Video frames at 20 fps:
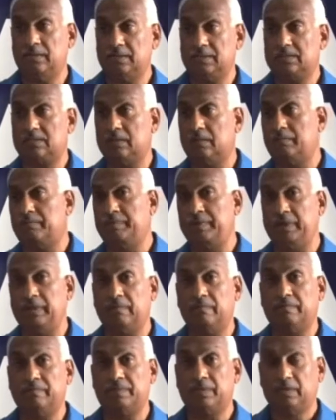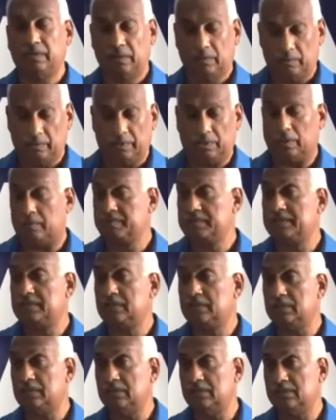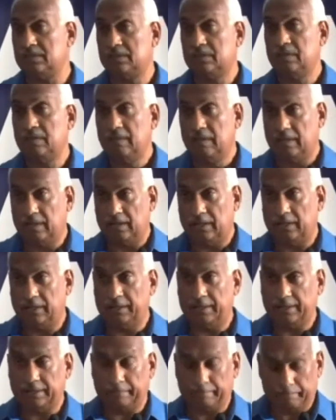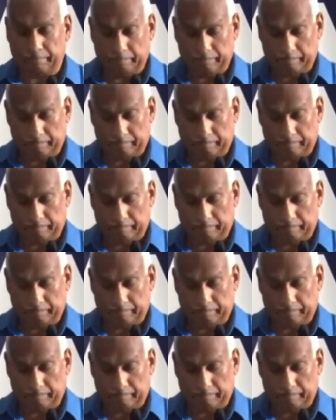is still paved with obstacles, and